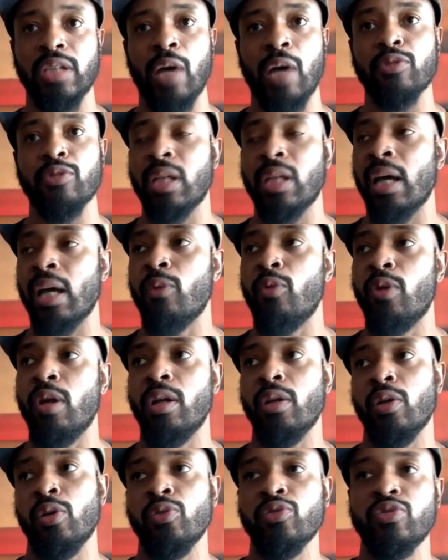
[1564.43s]
I was like one of
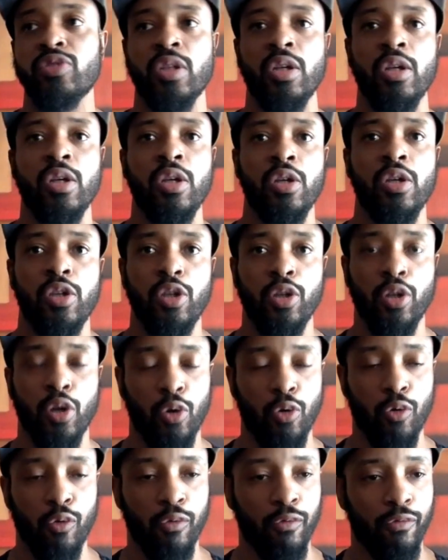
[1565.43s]
those, you
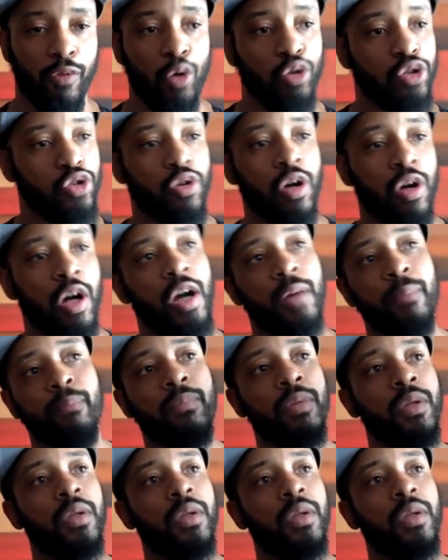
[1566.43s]
know, Voltron,